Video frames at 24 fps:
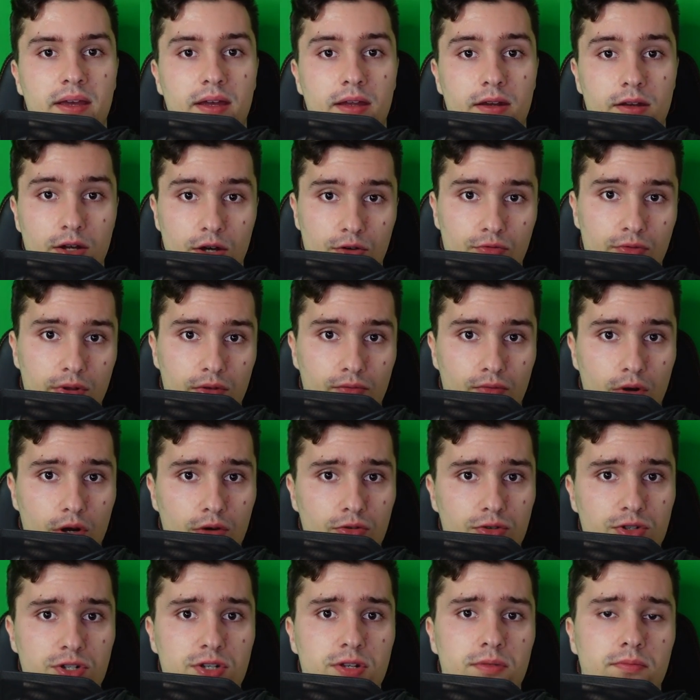No, we
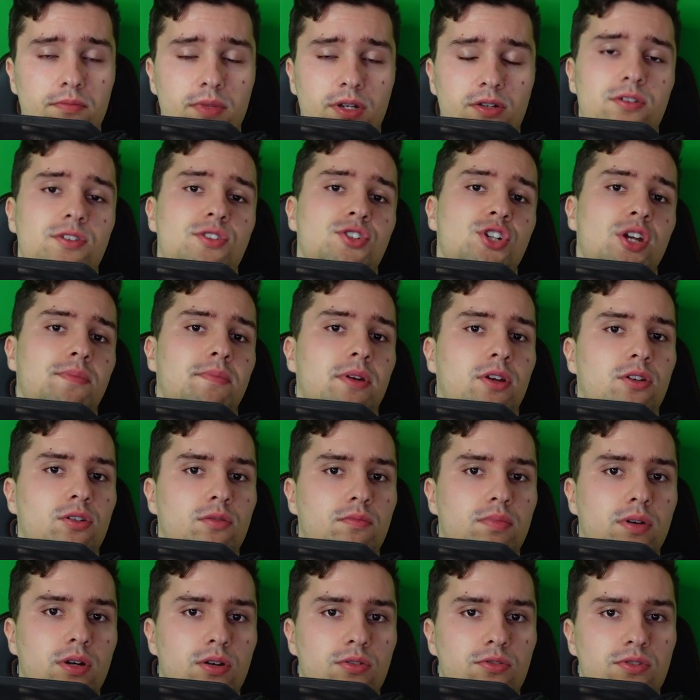won't, because Jetpack
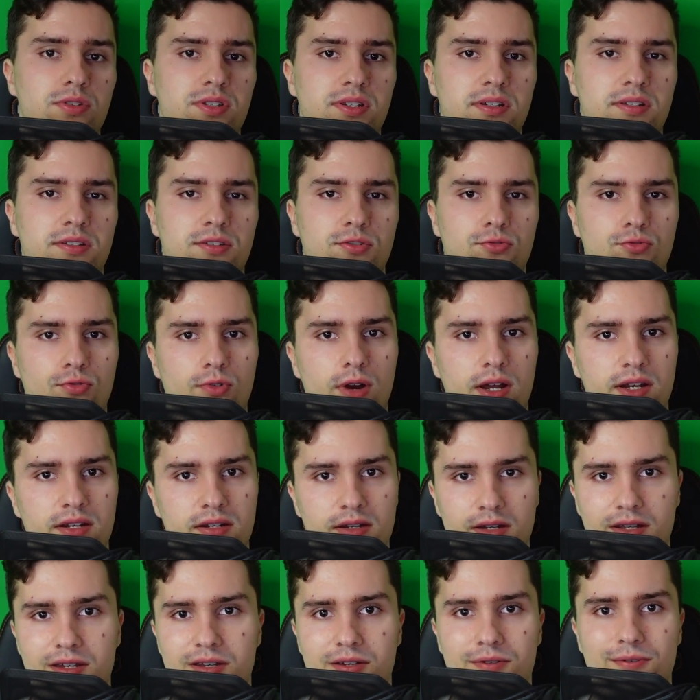Compose is quite
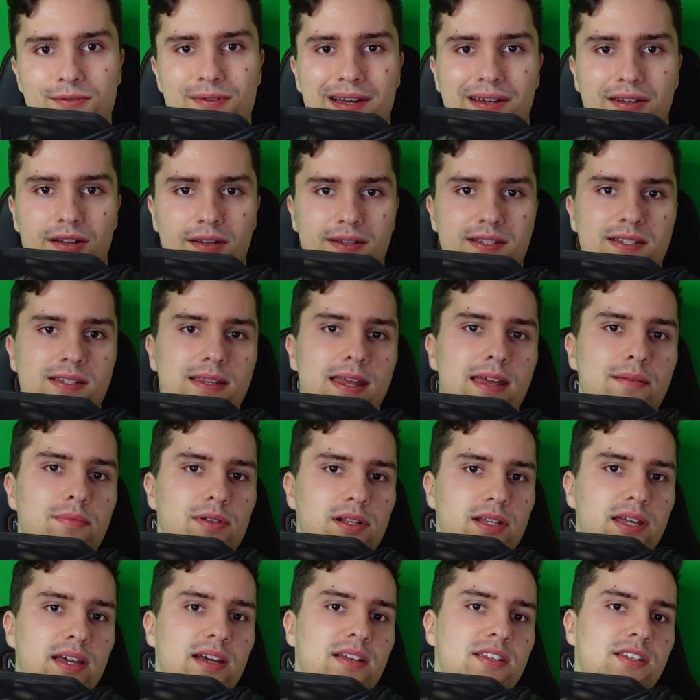new and not
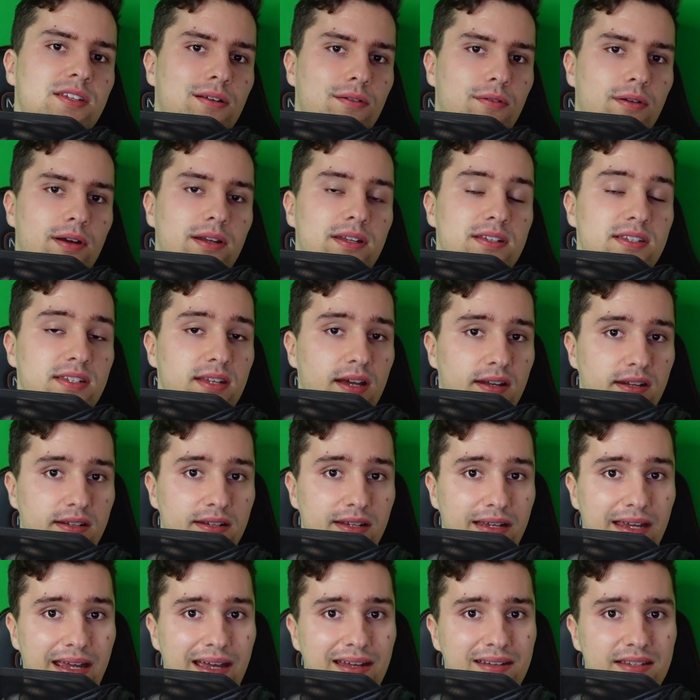stable yet, so I decided
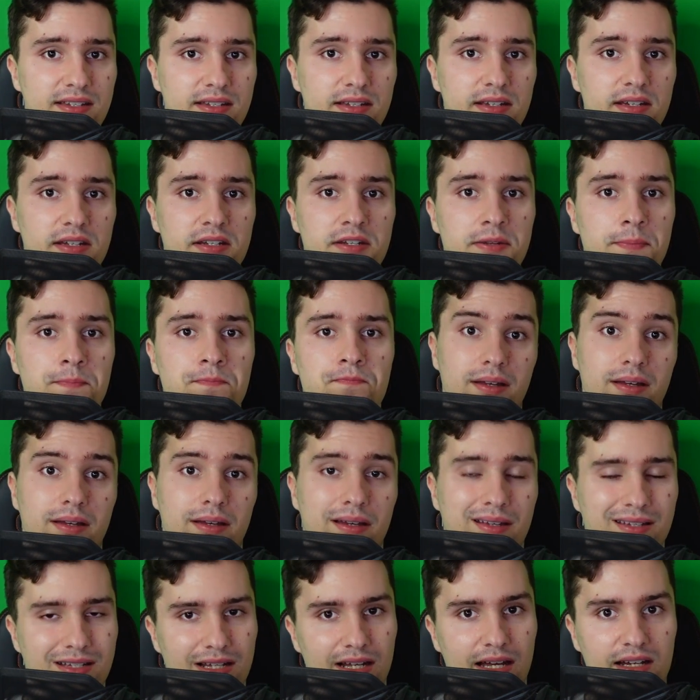against it.
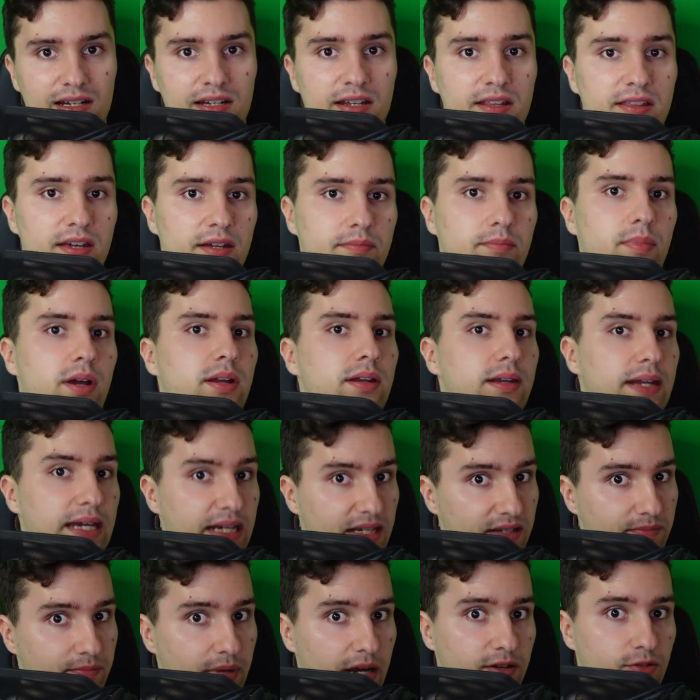It's likely that my
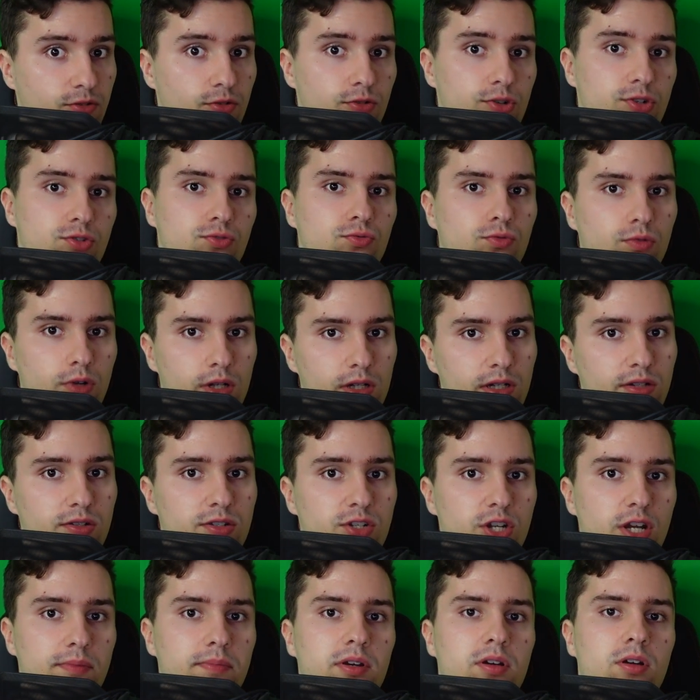next paid course will use
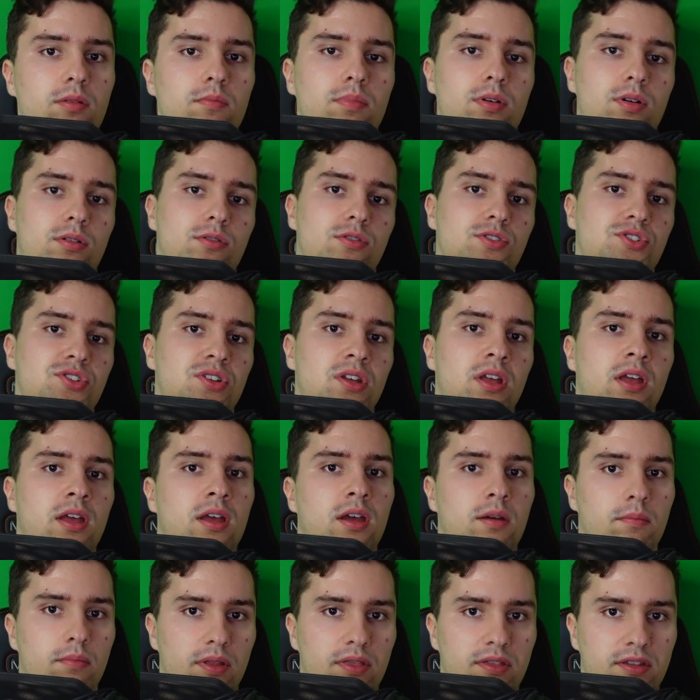Jetpack Compose,
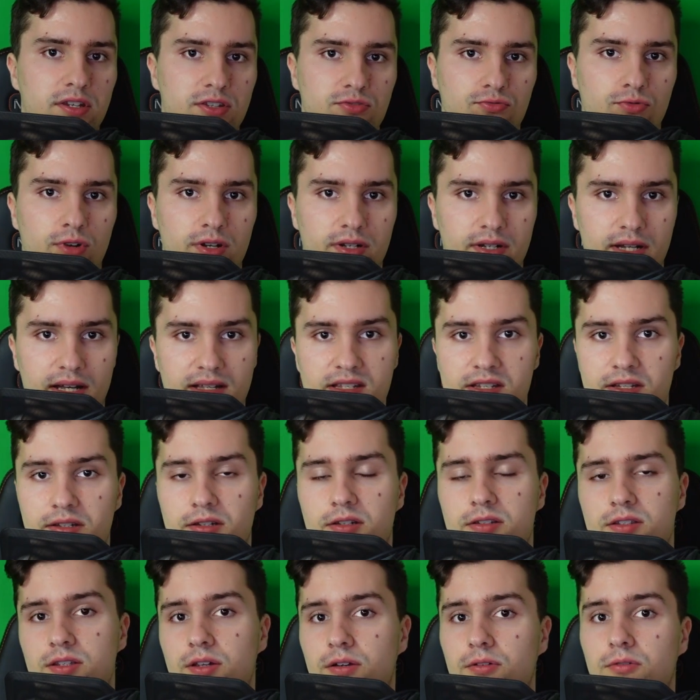but this one doesn't.
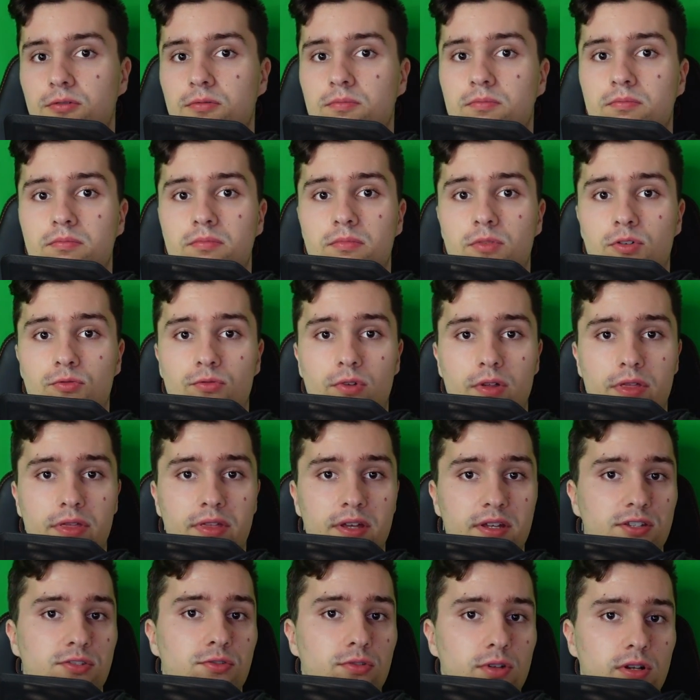So with
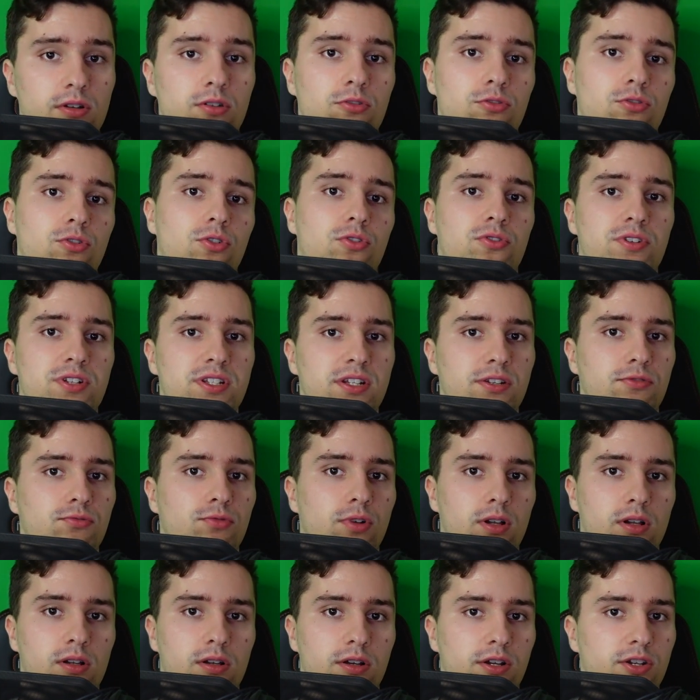this Doodlekong course, it
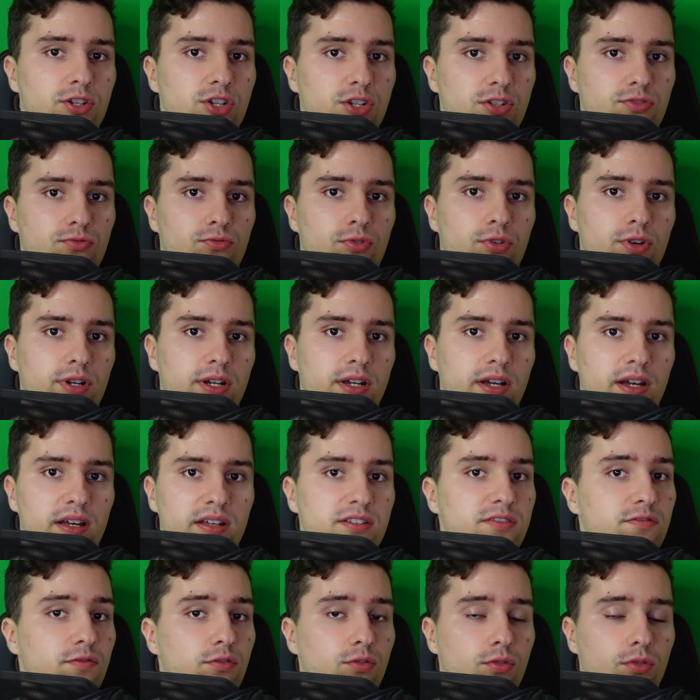will just work
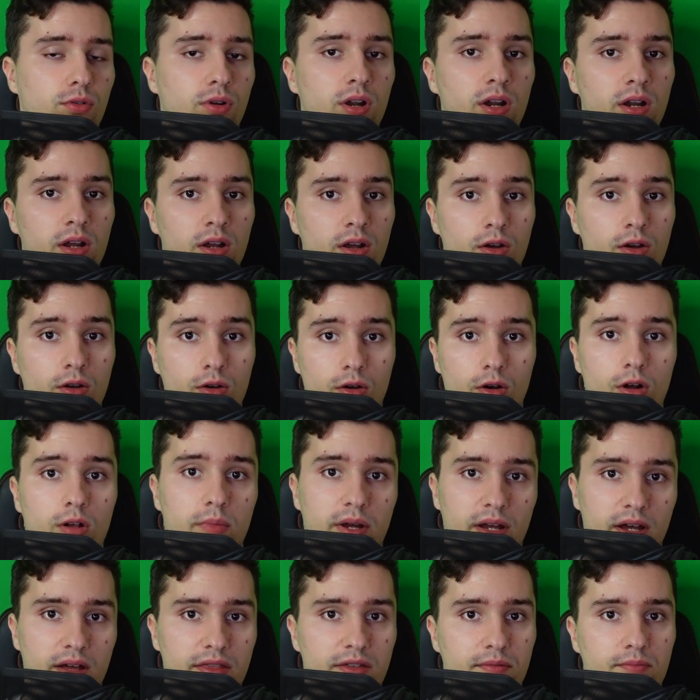as for all
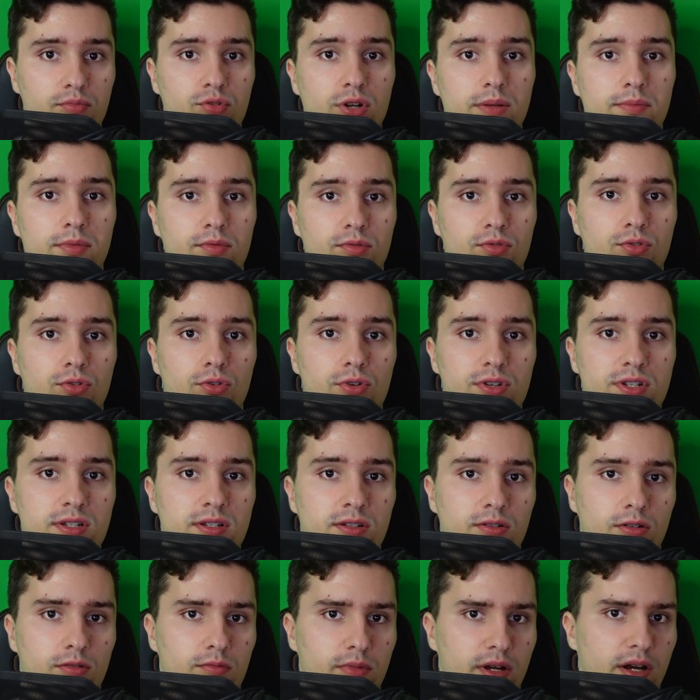my other premium courses
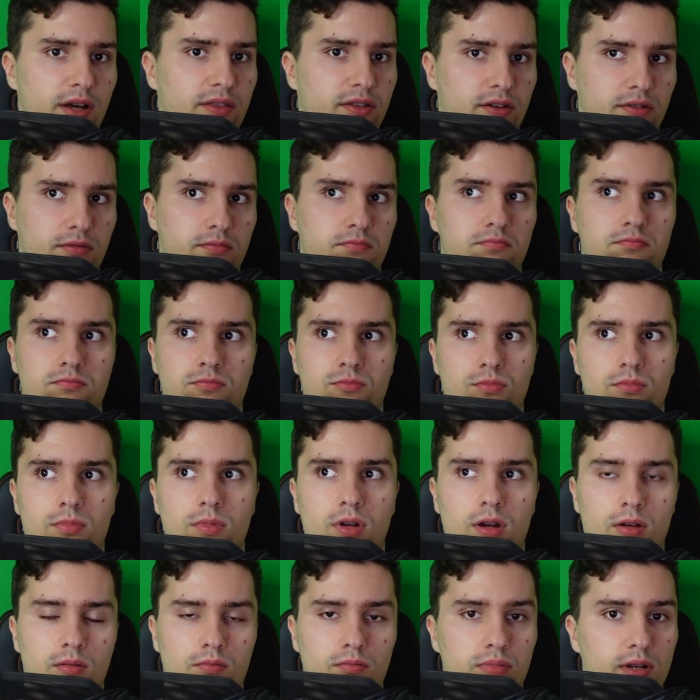and all my other
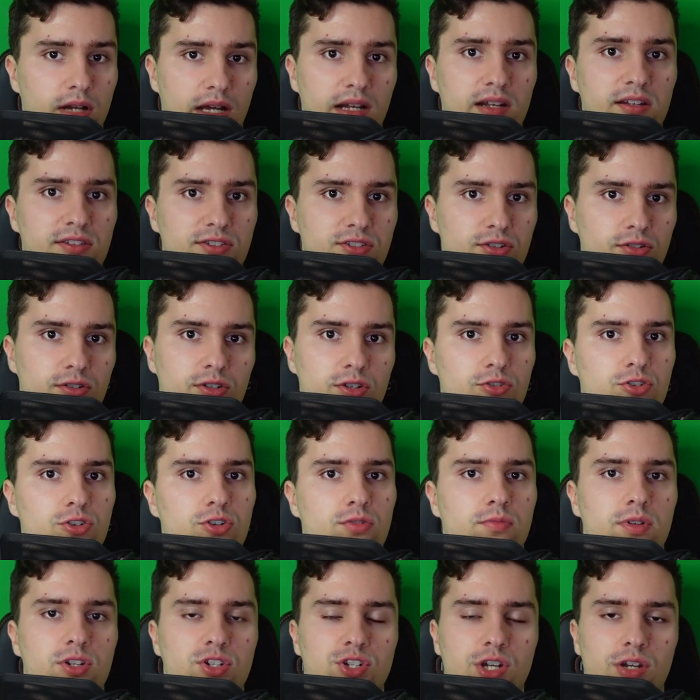playlists on
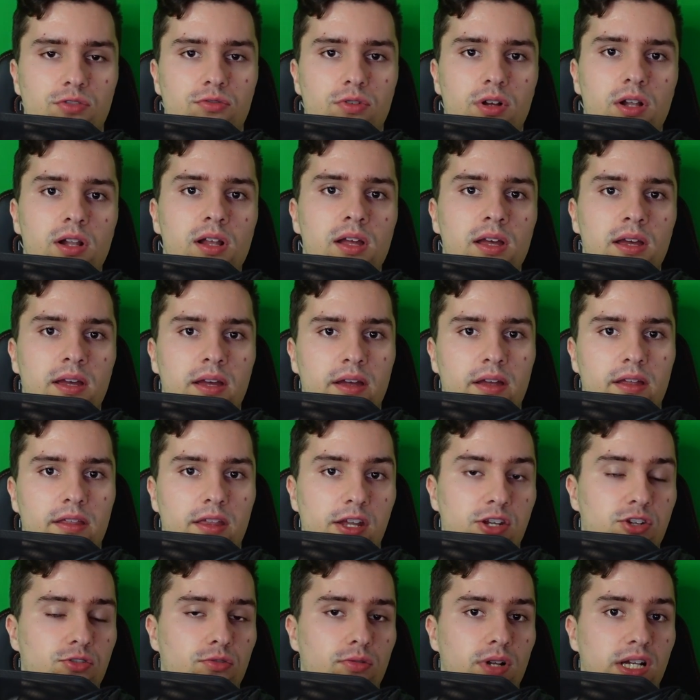YouTube in general,
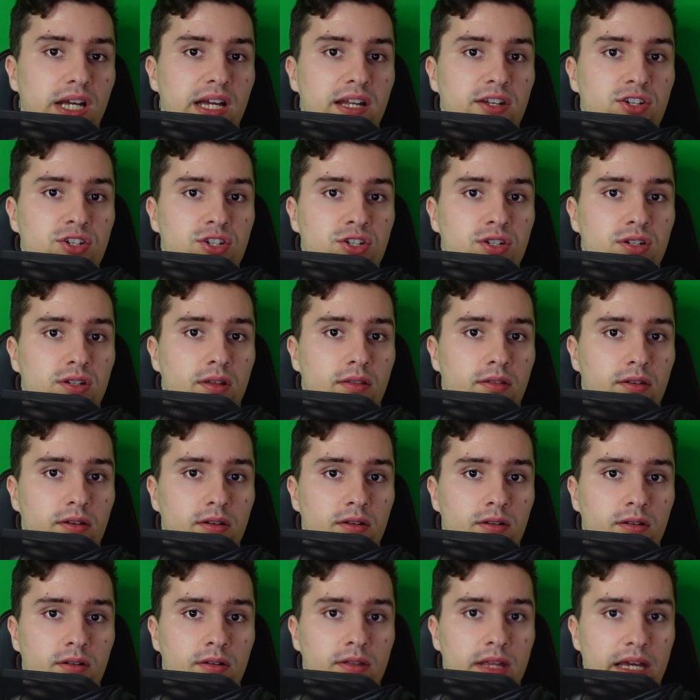that you will get
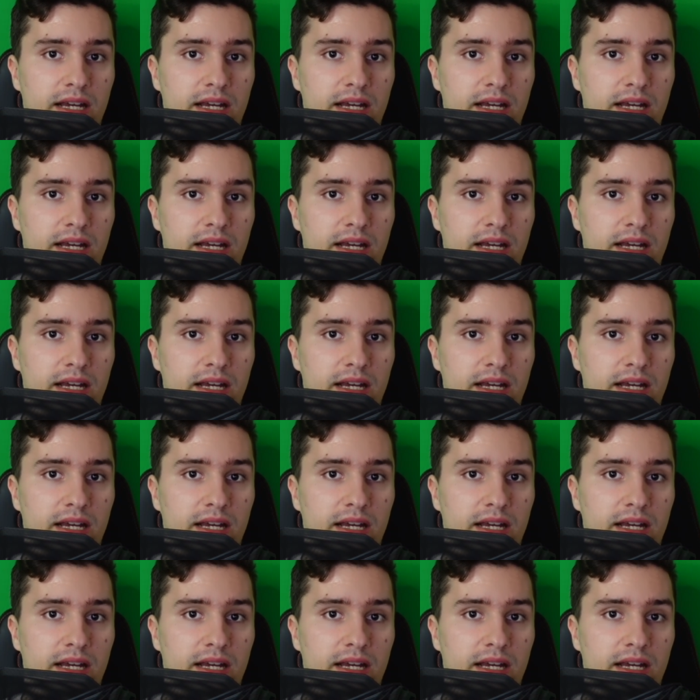the